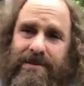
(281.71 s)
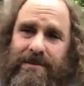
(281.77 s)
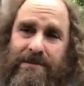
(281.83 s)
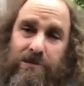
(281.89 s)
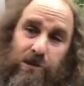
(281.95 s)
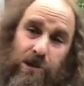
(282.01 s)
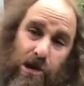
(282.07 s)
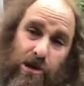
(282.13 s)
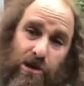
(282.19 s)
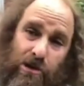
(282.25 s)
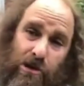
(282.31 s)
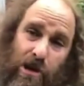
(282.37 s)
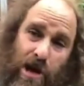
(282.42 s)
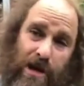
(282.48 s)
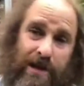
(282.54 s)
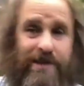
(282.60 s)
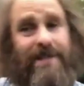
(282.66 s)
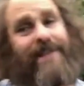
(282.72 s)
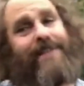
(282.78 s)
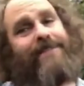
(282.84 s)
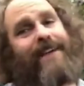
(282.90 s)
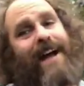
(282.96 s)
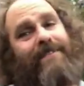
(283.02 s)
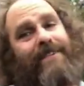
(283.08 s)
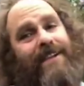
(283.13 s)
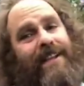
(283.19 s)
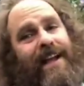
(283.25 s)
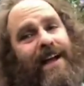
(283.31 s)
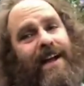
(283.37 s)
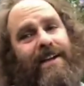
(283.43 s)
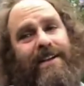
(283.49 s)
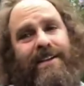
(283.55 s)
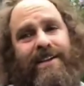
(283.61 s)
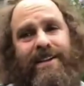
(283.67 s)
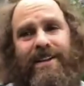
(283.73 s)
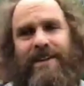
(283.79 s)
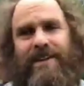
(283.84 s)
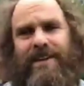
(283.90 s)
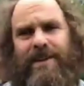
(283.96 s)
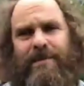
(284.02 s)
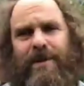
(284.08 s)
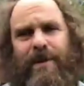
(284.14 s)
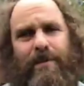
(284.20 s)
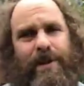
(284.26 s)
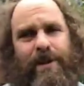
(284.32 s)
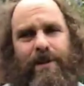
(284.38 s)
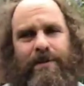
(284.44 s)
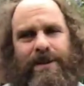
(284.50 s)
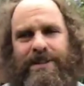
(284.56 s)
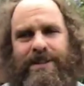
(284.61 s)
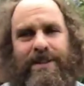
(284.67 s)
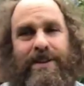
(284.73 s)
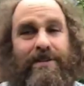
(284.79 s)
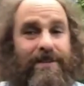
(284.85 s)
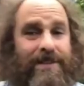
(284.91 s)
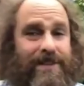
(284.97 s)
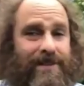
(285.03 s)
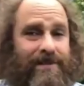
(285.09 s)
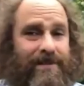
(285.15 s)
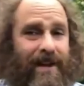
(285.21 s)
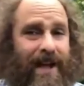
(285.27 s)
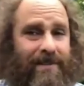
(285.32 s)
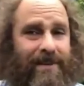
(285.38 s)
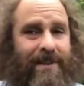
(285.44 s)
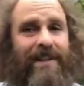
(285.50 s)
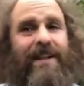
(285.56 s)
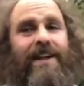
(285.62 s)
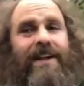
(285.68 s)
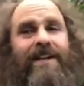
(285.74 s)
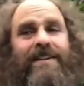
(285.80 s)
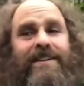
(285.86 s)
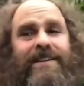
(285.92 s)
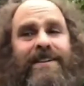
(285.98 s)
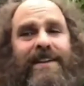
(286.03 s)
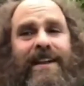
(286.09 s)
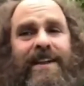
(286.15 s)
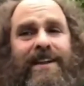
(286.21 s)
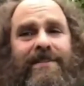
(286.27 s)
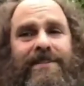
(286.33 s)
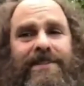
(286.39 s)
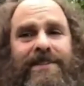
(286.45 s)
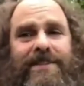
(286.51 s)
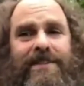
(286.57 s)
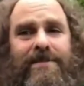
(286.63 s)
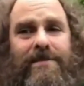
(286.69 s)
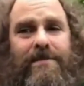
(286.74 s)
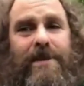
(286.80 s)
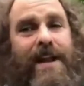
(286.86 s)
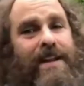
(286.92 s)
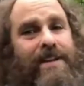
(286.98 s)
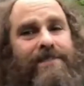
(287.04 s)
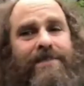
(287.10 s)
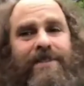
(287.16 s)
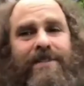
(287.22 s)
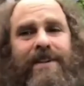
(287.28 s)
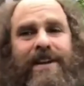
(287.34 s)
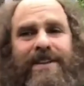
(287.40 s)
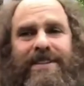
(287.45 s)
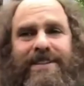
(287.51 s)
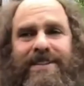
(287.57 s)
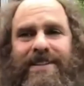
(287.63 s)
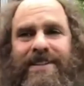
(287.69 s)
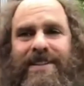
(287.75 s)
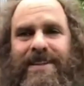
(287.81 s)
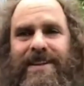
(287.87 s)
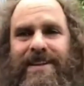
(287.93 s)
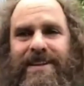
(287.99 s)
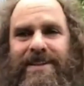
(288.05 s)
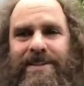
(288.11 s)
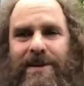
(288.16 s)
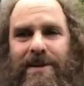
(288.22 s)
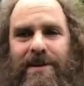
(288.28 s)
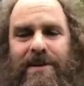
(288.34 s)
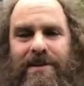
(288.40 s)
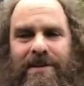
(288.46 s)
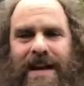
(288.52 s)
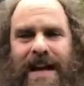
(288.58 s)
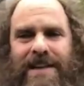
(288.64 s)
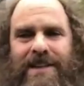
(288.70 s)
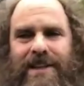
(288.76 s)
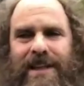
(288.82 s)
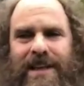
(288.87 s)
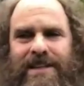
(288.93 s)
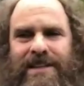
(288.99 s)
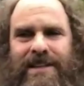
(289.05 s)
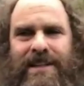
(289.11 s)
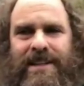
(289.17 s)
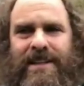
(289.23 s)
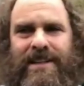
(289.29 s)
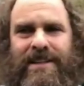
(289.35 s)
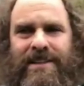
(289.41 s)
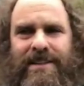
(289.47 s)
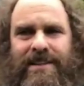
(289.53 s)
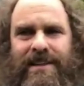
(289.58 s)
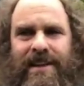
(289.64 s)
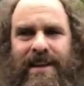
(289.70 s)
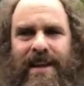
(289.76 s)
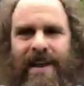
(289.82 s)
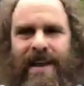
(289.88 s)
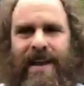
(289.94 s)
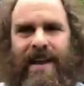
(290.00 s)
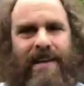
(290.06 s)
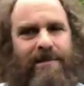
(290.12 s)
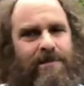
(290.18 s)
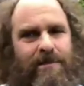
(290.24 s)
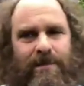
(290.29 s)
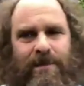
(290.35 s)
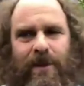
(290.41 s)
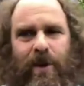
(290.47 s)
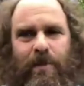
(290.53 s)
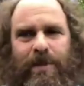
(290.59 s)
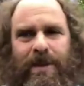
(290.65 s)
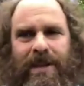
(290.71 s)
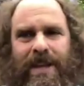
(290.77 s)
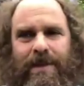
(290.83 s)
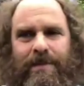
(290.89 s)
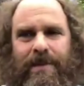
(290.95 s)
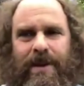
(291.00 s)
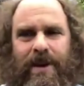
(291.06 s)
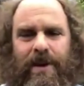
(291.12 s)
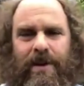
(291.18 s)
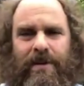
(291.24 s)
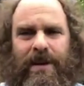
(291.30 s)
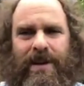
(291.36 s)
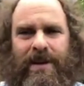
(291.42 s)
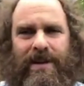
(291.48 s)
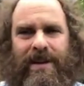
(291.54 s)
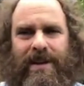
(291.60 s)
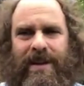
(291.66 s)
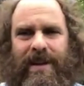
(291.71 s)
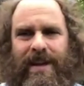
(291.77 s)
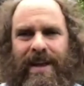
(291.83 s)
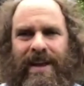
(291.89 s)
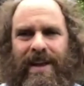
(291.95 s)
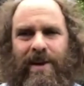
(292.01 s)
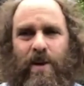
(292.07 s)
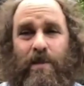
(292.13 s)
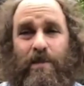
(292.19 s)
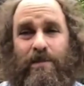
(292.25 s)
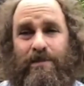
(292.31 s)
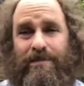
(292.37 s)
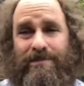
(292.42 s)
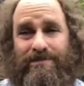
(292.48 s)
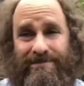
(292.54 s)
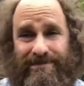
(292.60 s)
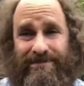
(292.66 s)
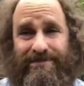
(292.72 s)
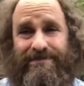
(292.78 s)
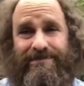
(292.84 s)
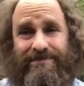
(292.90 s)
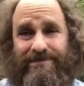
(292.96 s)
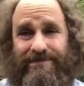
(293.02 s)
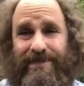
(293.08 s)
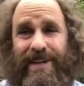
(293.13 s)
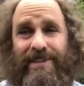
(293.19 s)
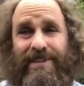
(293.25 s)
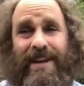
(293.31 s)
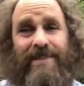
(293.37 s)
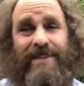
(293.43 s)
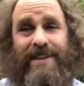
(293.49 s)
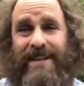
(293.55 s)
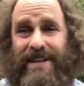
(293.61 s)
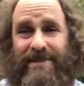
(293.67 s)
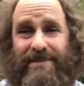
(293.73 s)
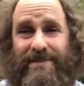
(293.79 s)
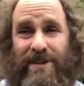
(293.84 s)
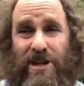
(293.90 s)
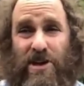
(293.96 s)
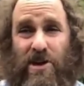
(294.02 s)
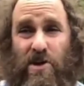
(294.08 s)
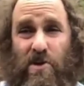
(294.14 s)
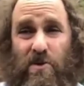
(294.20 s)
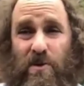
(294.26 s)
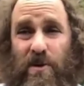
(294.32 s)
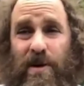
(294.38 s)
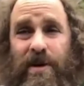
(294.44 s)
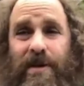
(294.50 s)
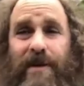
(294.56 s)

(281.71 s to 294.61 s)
It's six o'clock instead of five o'clock, but we always knew it was at five o'clock and it was waiting for us. So congratulations. Hope you keep going. And I hope we don't have a need for you